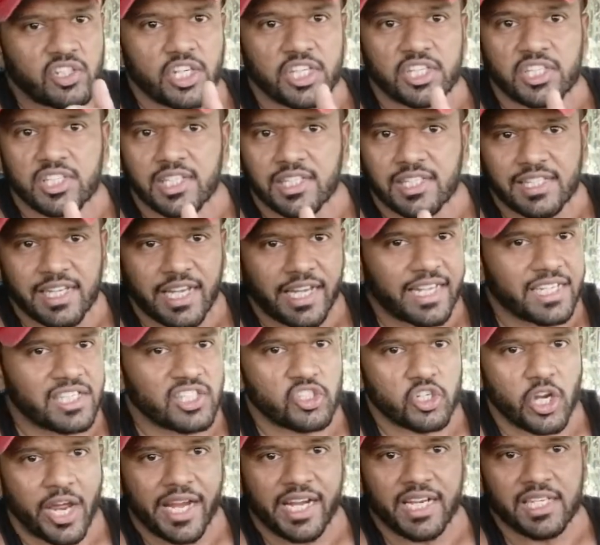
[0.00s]
60 seconds,
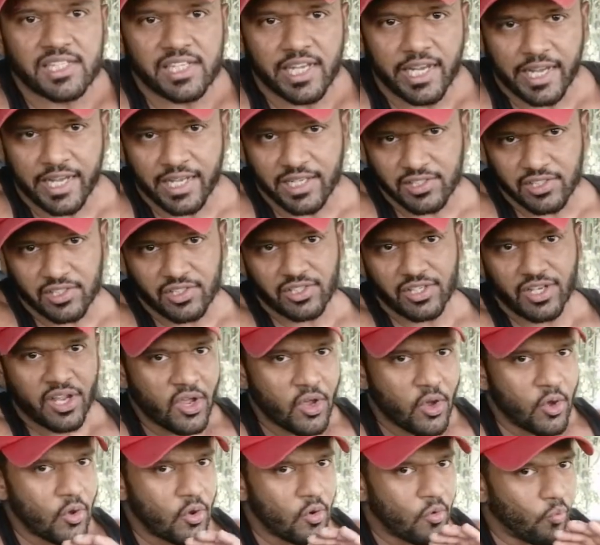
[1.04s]
90 seconds,
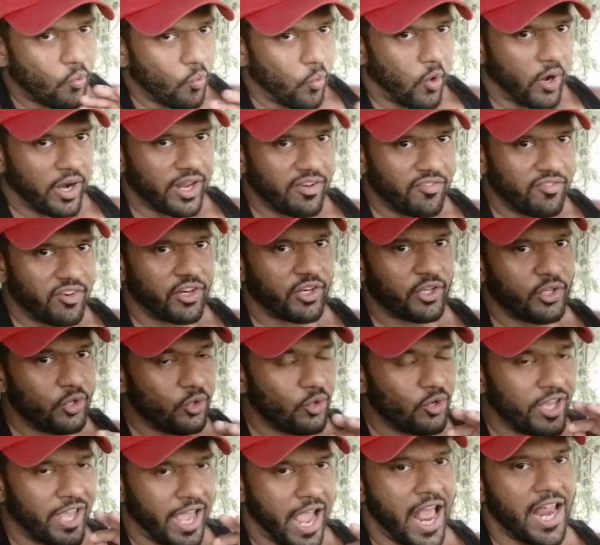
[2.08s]
whatever
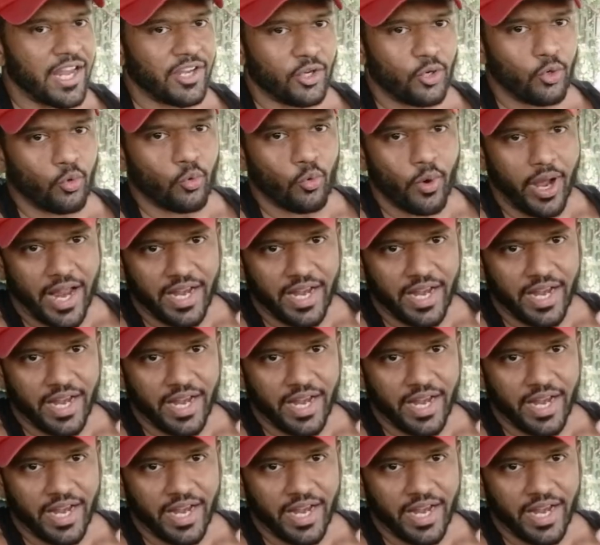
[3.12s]
you can do.